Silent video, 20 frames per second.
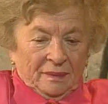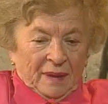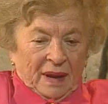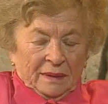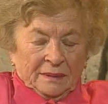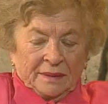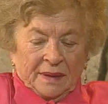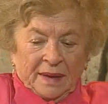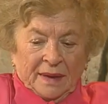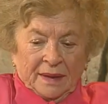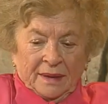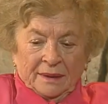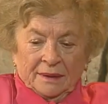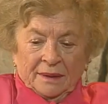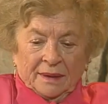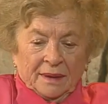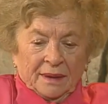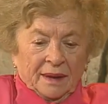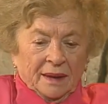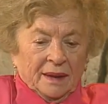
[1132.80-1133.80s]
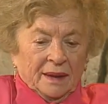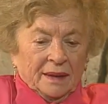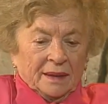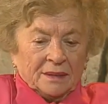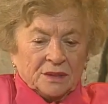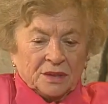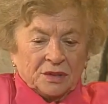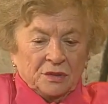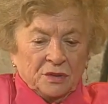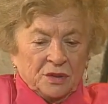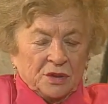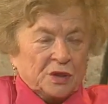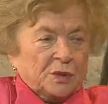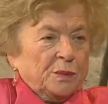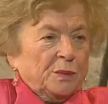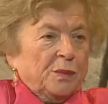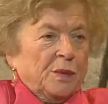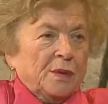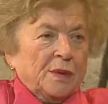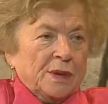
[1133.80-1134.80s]
They a Jewish
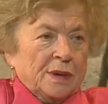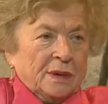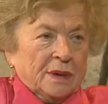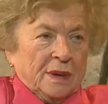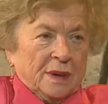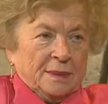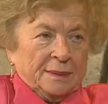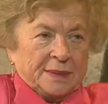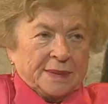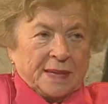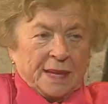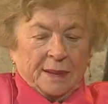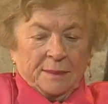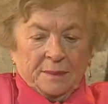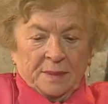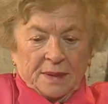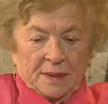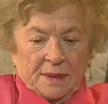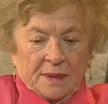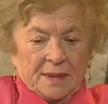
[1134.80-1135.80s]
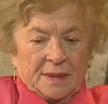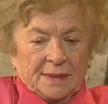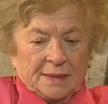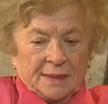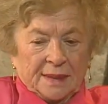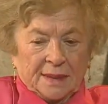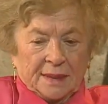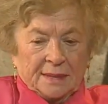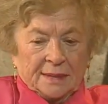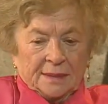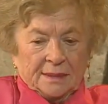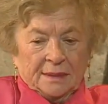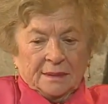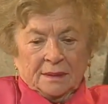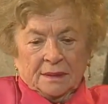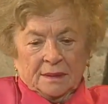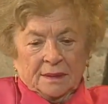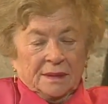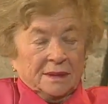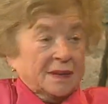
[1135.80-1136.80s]
boy comes up and he
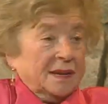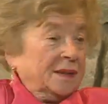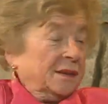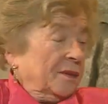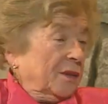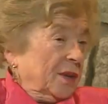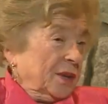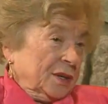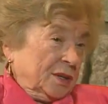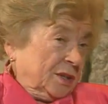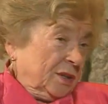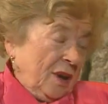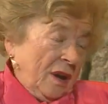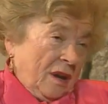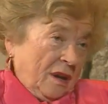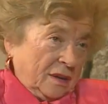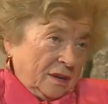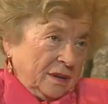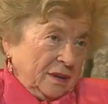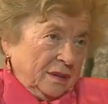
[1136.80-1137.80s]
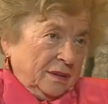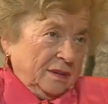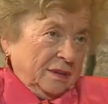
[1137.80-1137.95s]
says, he didn't want to talk.